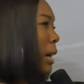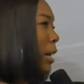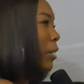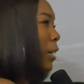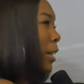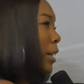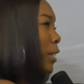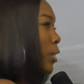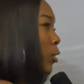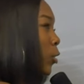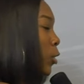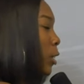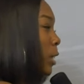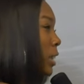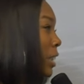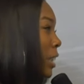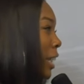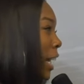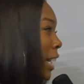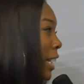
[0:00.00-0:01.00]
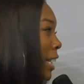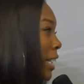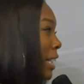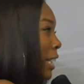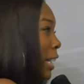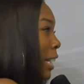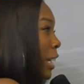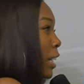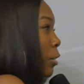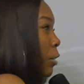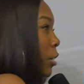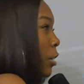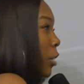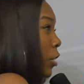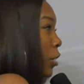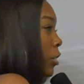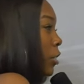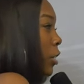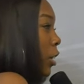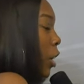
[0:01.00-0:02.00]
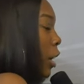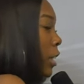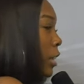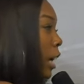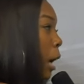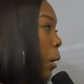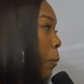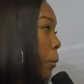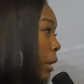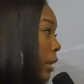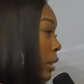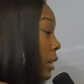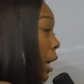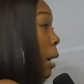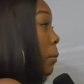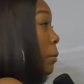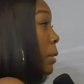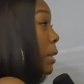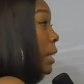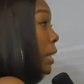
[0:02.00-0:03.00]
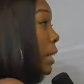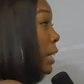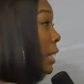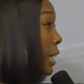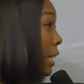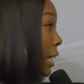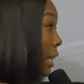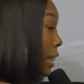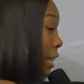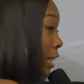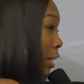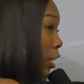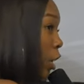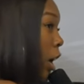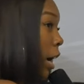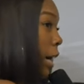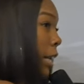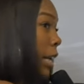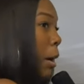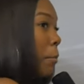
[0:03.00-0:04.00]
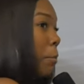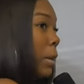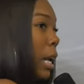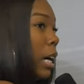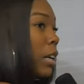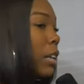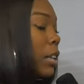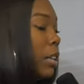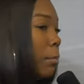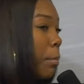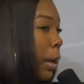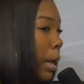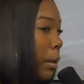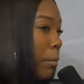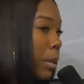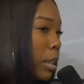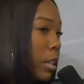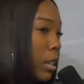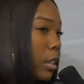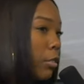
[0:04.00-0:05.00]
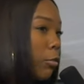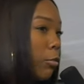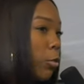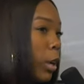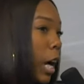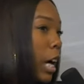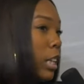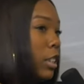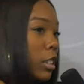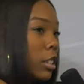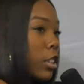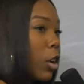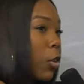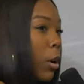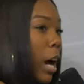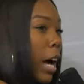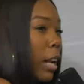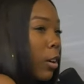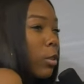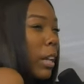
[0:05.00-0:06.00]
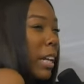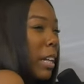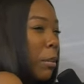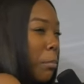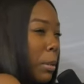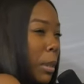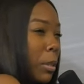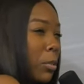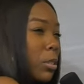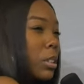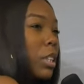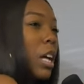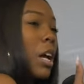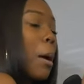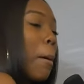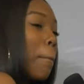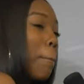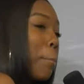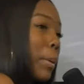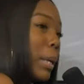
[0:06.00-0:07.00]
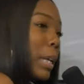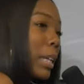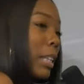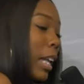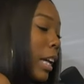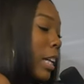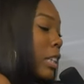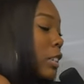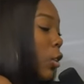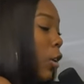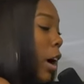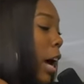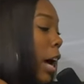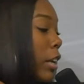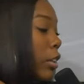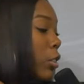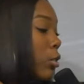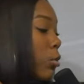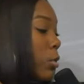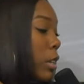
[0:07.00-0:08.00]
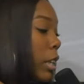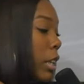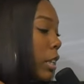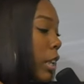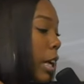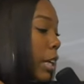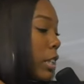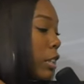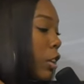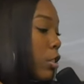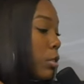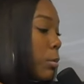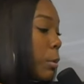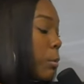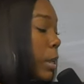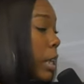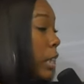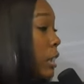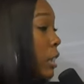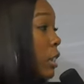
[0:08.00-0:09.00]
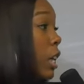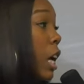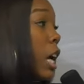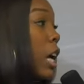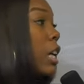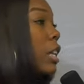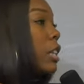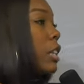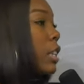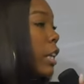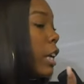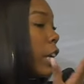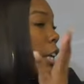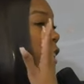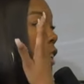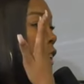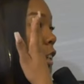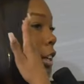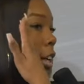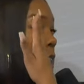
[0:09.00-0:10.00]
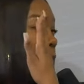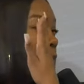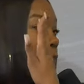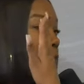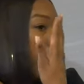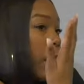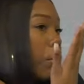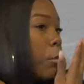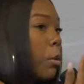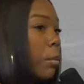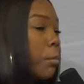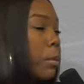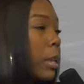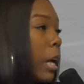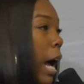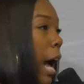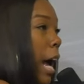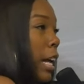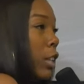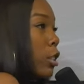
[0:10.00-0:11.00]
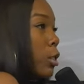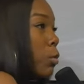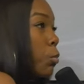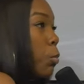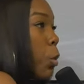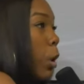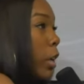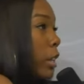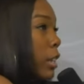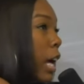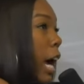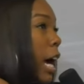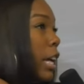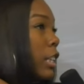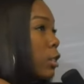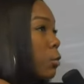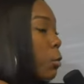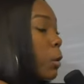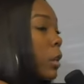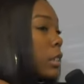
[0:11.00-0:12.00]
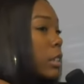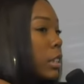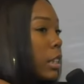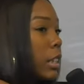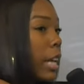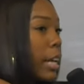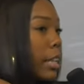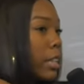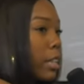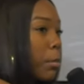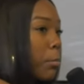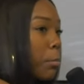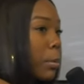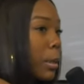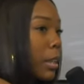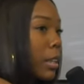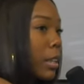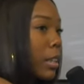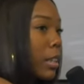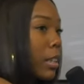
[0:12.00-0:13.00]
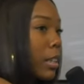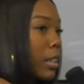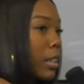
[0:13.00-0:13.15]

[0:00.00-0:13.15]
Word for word: my credit score to like get a the car that I want because I'm gonna get the car and I'm not gonna pay monthly for it. I just don't. I don't like bills. But like, so how do you get like those people that just the, in their head they want to be like i just want i just want to see that number